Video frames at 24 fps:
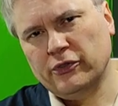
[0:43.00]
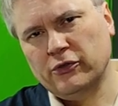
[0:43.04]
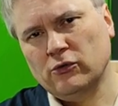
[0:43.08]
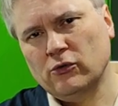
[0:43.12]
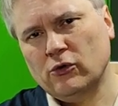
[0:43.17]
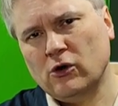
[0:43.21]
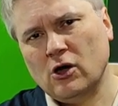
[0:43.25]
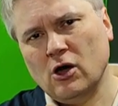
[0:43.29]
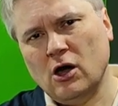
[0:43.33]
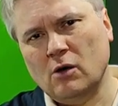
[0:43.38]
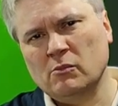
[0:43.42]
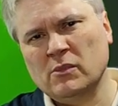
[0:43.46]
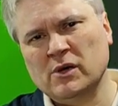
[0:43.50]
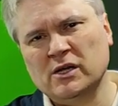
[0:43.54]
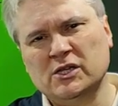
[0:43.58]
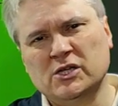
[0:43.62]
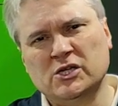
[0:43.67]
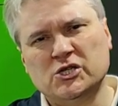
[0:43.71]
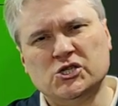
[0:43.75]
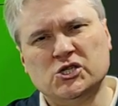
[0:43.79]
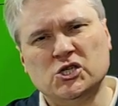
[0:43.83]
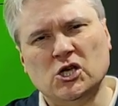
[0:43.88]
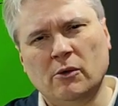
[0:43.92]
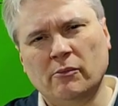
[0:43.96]
to comment
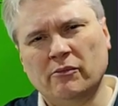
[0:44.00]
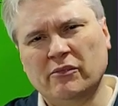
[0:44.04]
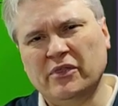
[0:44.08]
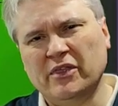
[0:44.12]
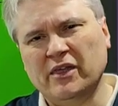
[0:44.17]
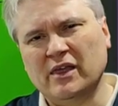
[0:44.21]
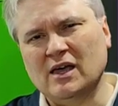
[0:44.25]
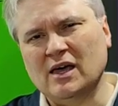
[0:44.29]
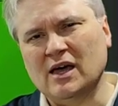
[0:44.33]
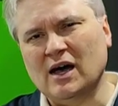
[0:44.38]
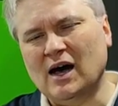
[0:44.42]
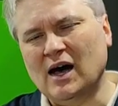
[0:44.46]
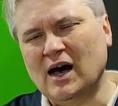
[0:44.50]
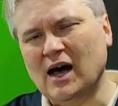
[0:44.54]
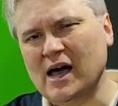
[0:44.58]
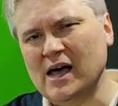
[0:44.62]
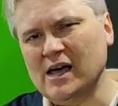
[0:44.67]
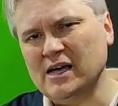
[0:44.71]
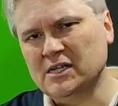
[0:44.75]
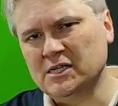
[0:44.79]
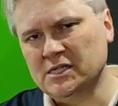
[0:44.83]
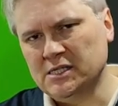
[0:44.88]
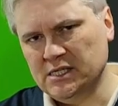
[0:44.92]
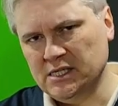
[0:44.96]
something
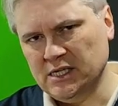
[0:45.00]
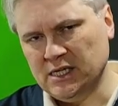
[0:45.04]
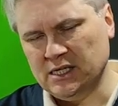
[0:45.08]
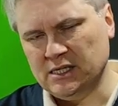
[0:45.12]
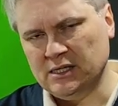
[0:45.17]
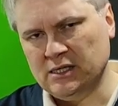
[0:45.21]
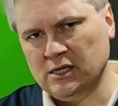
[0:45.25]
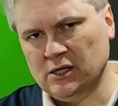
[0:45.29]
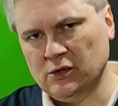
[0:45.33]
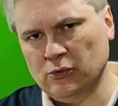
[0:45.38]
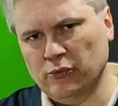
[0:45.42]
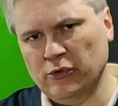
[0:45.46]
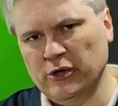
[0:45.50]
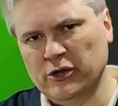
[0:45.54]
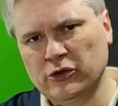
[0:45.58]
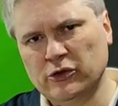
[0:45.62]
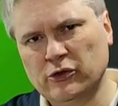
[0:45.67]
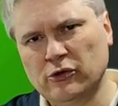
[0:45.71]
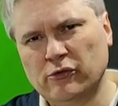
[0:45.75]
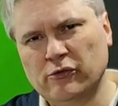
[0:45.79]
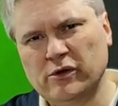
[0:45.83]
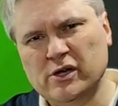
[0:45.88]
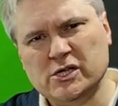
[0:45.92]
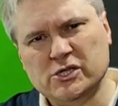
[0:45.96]
I did with
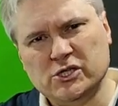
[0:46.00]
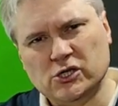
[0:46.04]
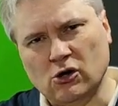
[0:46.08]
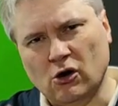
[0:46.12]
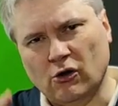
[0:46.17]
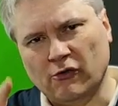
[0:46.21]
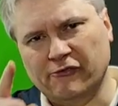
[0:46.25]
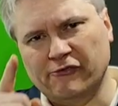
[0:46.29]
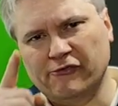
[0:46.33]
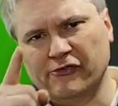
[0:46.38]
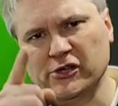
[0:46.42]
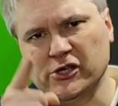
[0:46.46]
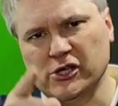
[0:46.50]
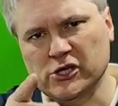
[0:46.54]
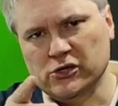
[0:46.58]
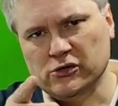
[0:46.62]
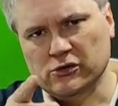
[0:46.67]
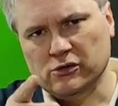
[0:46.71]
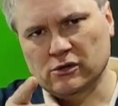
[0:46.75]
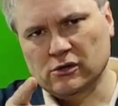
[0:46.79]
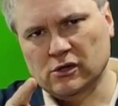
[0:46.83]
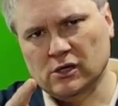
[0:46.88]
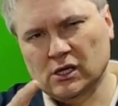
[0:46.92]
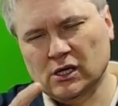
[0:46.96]
the risk of
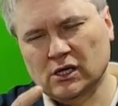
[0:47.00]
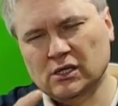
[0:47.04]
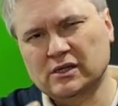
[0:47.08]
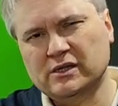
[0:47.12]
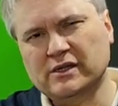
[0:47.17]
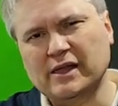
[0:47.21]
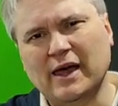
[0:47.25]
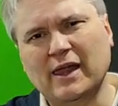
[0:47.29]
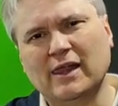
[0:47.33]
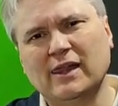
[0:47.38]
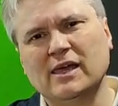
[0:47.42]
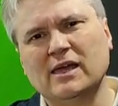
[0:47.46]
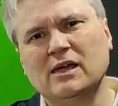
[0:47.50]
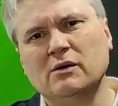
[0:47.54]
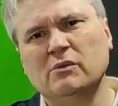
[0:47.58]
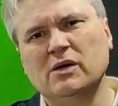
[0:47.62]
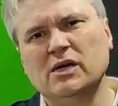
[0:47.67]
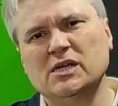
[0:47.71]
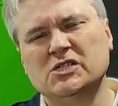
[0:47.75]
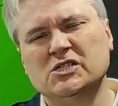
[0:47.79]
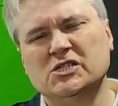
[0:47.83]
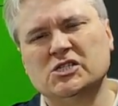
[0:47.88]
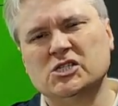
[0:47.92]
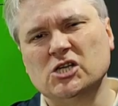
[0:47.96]
you telling
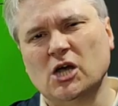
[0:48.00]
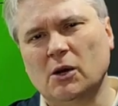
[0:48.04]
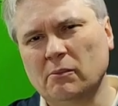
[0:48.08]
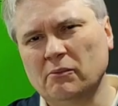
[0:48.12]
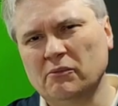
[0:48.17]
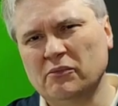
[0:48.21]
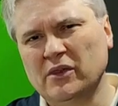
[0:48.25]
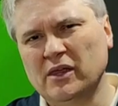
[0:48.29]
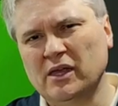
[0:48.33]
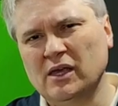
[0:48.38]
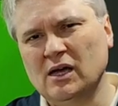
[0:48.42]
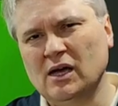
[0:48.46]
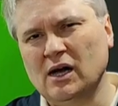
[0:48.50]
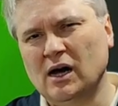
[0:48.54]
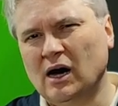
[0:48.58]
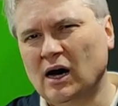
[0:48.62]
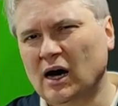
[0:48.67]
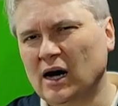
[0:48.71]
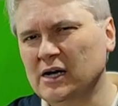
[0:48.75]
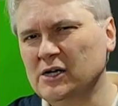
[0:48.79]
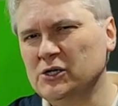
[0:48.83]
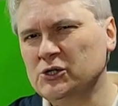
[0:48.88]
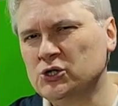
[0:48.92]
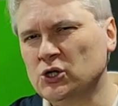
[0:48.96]
me something
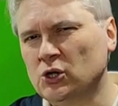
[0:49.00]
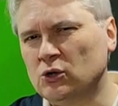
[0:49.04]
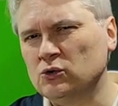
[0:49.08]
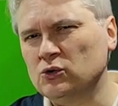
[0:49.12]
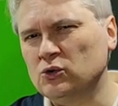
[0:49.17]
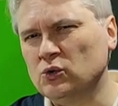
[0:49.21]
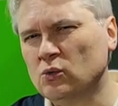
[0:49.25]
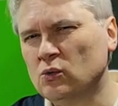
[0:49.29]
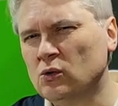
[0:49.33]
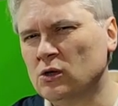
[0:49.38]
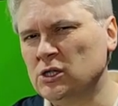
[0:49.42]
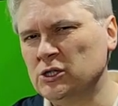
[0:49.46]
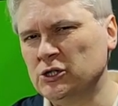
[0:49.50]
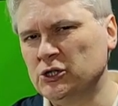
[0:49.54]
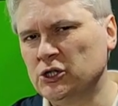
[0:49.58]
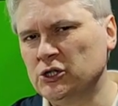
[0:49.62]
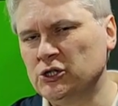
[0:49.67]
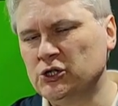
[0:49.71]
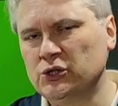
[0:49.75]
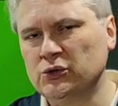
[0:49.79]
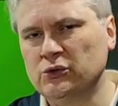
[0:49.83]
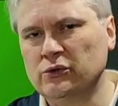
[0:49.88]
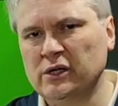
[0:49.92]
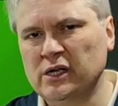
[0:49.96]
I don't
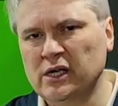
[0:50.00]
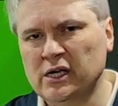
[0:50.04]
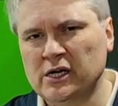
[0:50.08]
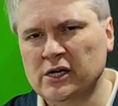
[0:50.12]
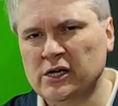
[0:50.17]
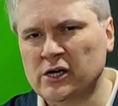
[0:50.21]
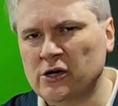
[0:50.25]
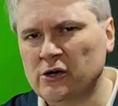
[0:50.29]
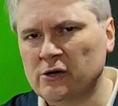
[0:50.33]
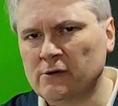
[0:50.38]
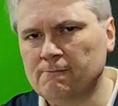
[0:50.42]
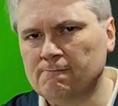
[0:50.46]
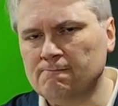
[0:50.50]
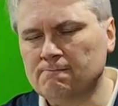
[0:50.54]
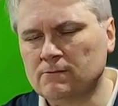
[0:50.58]
want to hear?